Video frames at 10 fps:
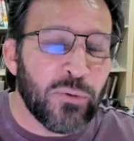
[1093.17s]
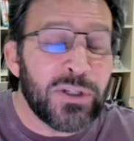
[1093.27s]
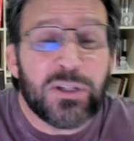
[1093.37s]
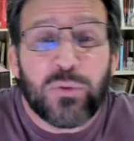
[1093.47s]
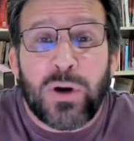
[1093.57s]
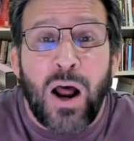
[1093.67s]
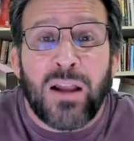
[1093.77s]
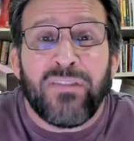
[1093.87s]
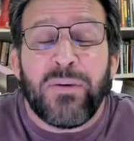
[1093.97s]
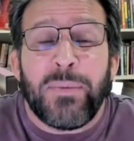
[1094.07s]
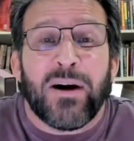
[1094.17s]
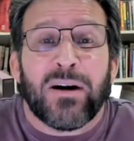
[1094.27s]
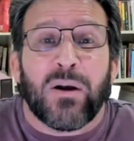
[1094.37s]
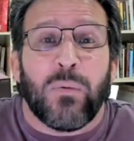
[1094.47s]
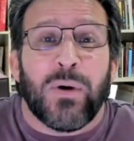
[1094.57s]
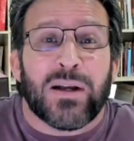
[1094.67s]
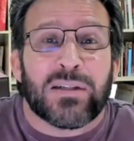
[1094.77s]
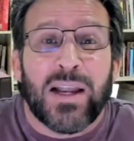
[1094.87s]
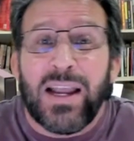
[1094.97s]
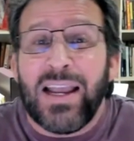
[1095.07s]
which is what all of America
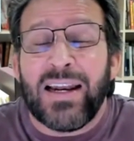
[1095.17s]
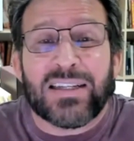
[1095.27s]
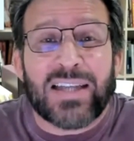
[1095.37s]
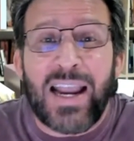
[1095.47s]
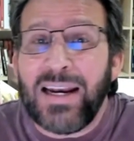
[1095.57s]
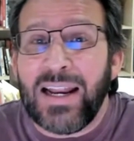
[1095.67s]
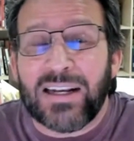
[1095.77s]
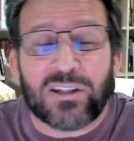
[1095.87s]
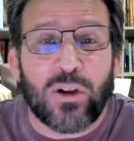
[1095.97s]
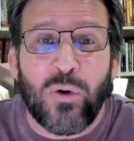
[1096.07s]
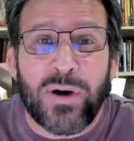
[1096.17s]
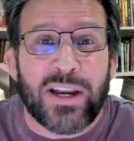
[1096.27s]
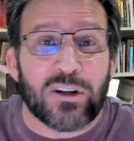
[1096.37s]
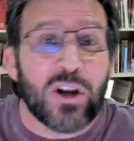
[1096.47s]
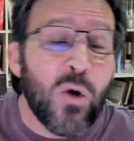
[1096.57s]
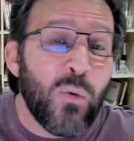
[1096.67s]
was in its heyday, its glory years.